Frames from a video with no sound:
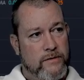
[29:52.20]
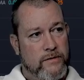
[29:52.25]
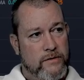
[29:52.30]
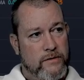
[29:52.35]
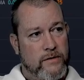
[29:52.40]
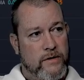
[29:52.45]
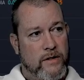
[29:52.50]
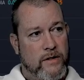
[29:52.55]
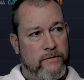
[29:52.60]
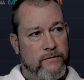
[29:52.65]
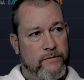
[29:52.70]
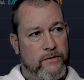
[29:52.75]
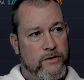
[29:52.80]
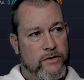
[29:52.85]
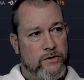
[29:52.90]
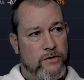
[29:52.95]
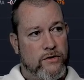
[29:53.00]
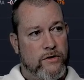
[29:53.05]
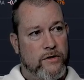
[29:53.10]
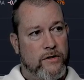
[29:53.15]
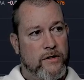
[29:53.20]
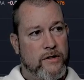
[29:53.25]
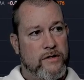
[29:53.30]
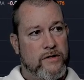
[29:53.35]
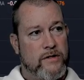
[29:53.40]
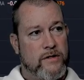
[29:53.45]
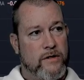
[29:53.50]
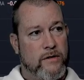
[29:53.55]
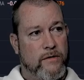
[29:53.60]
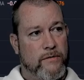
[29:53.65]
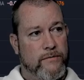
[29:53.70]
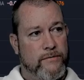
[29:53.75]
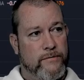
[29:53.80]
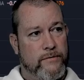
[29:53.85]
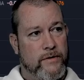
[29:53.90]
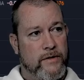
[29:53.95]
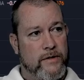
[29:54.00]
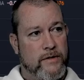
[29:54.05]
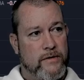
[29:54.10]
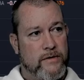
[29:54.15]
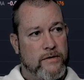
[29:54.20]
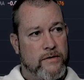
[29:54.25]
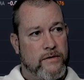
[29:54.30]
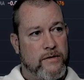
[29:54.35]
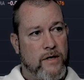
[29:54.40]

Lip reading: kind of asserted itself as